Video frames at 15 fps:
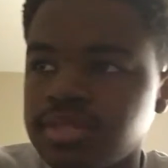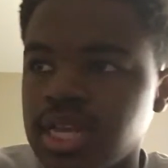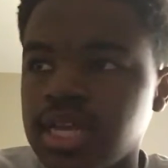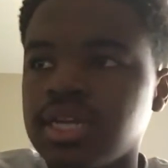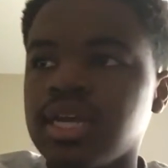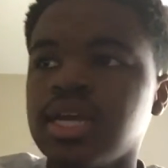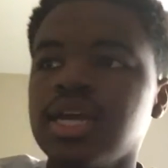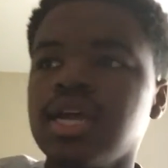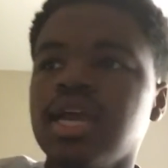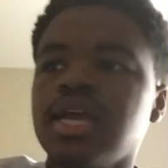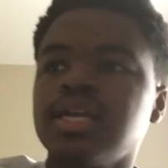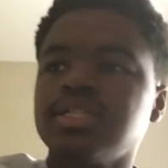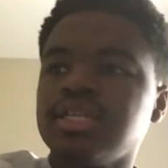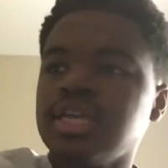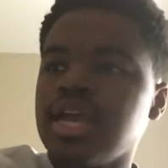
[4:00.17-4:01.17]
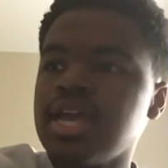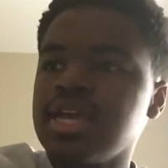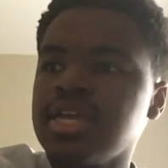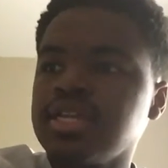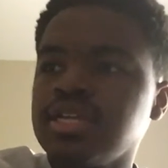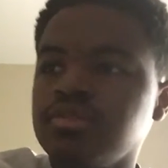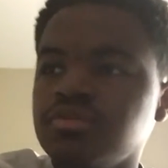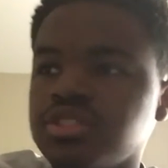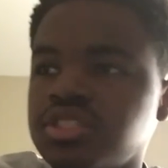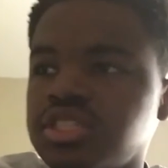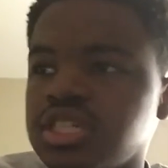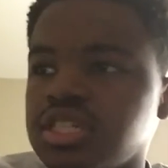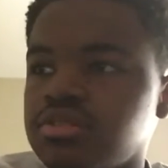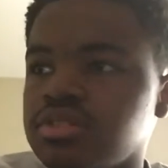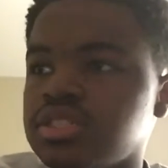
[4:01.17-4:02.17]
thing. The editing was
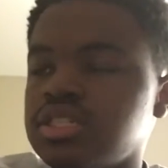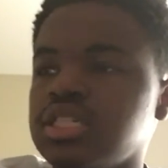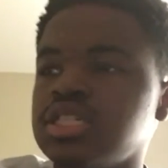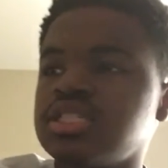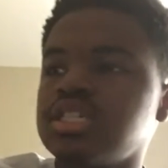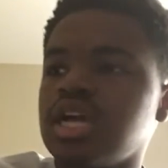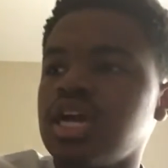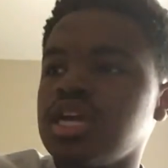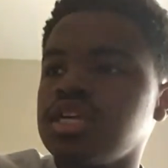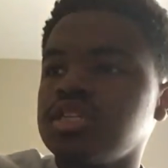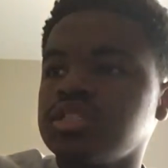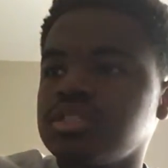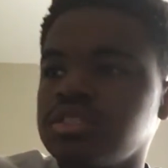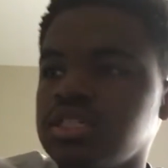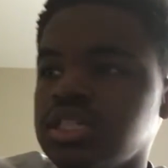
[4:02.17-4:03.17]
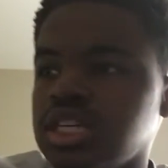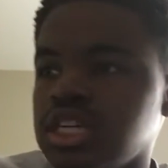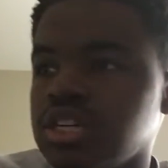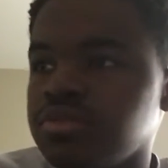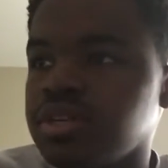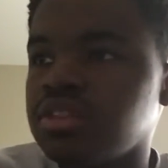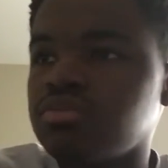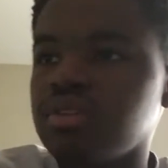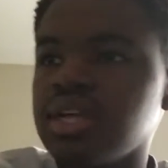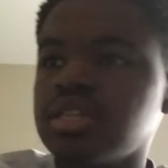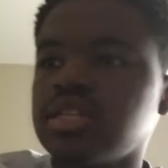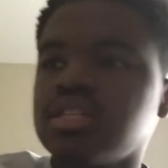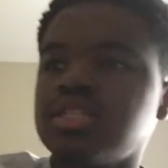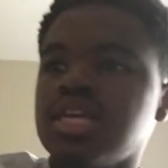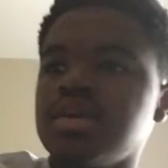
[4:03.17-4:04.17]
sequenced the eerie
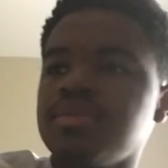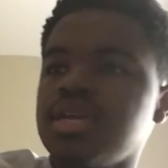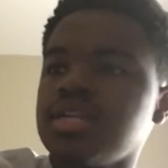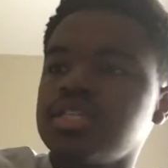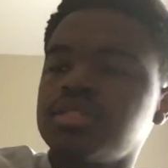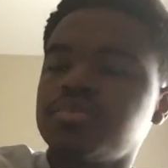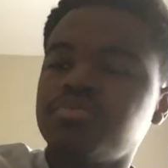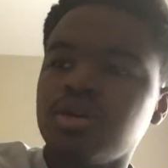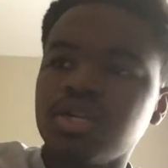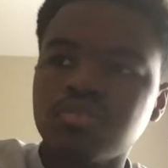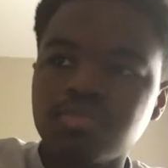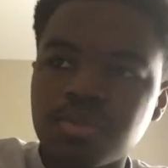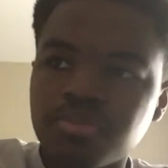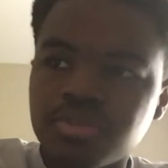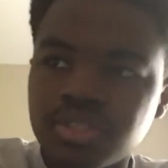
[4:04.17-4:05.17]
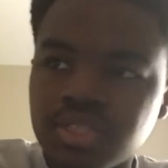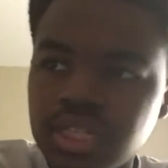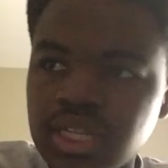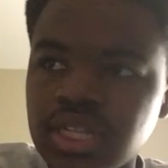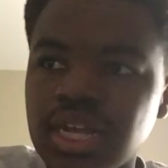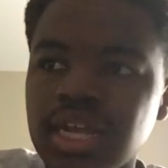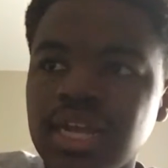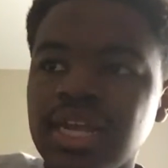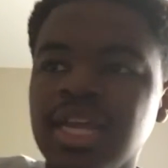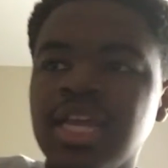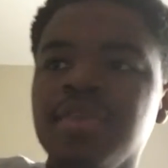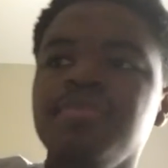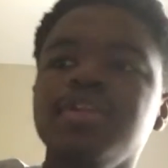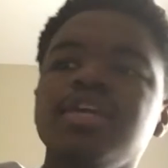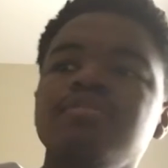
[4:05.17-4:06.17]
threat the dead man and his brother represent.
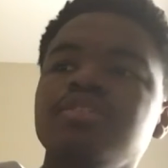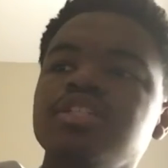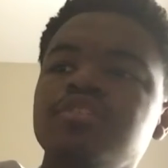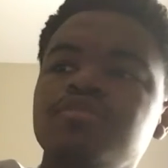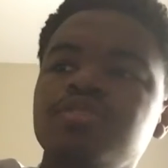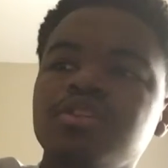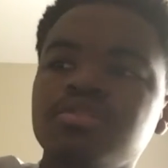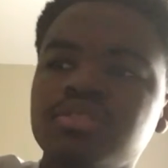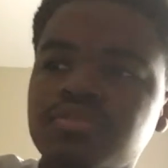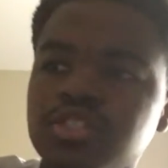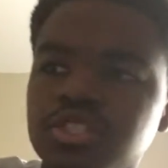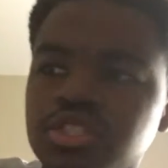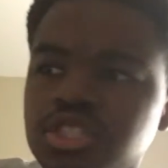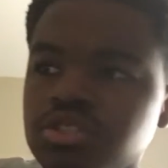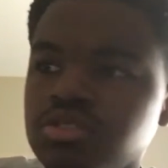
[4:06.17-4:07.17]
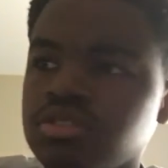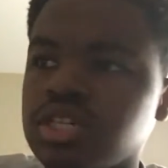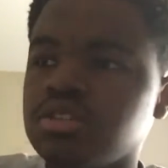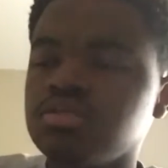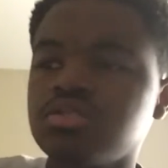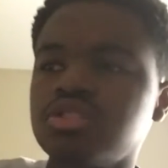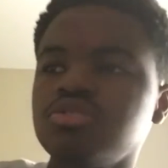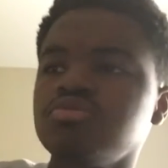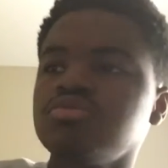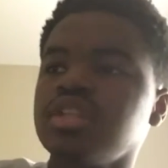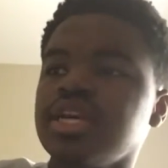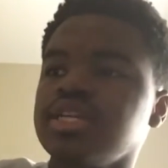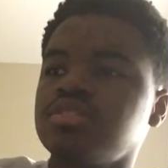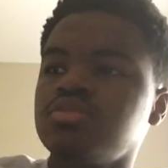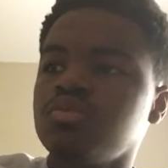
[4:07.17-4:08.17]
Even if this feud feels too little, too
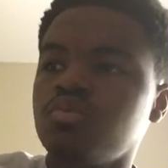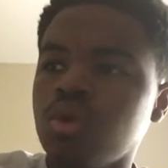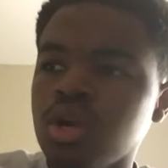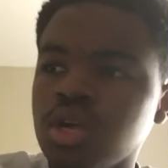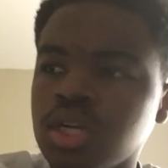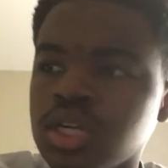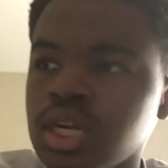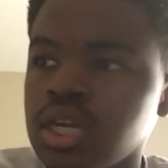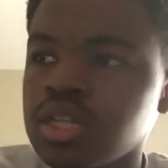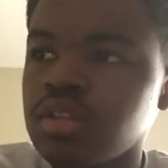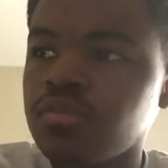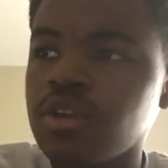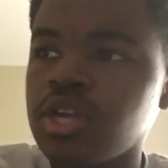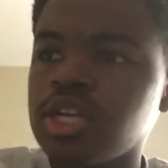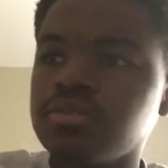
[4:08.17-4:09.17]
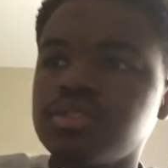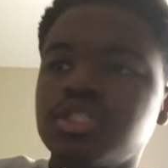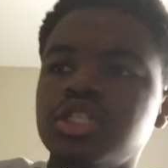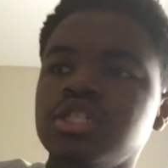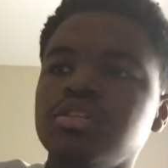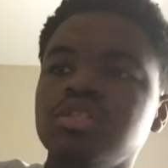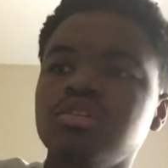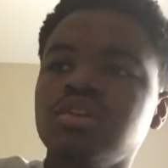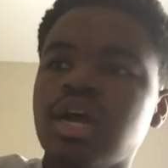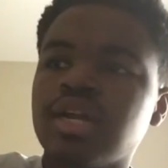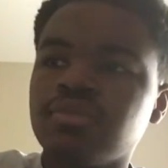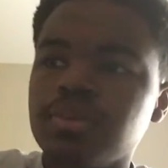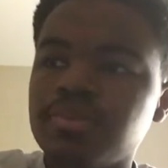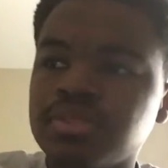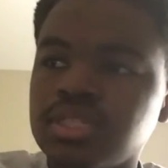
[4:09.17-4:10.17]
late to work, the veterans still know how
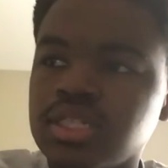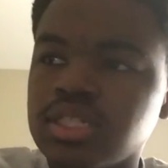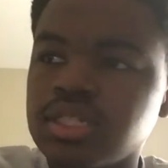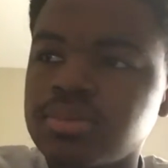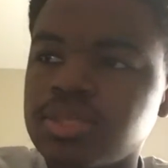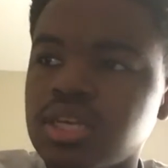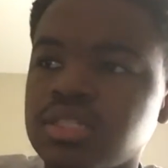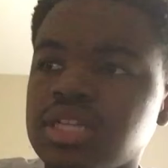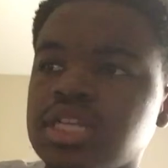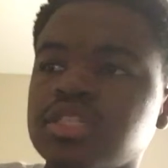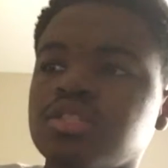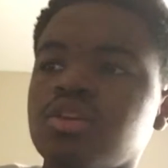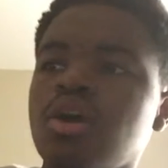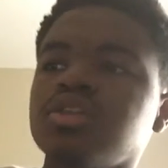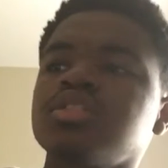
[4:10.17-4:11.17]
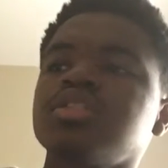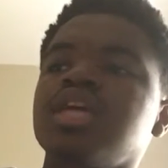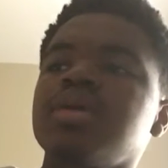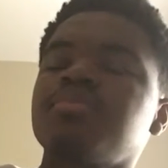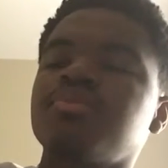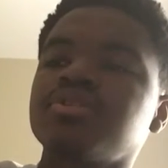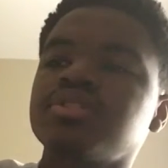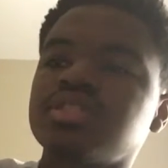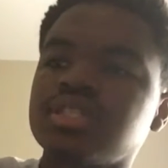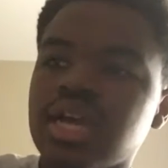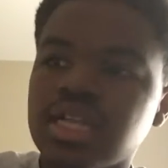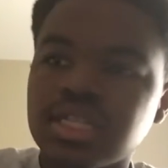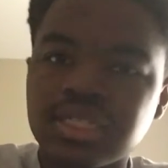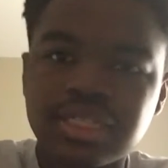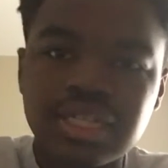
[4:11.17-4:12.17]
to represent themselves as larger-than-life
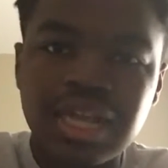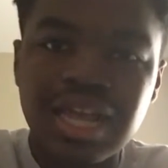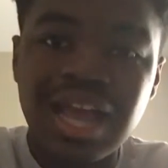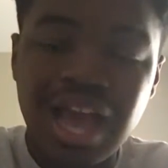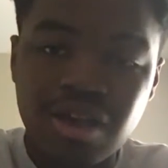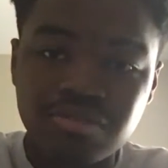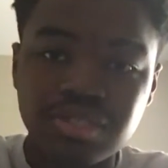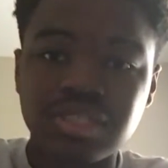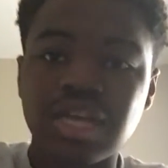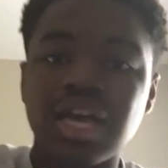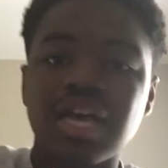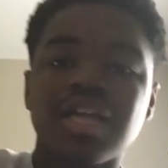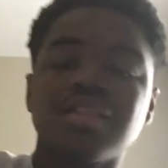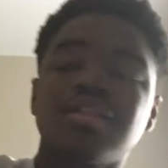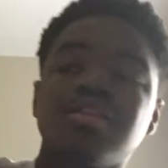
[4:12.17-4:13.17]
personalities outside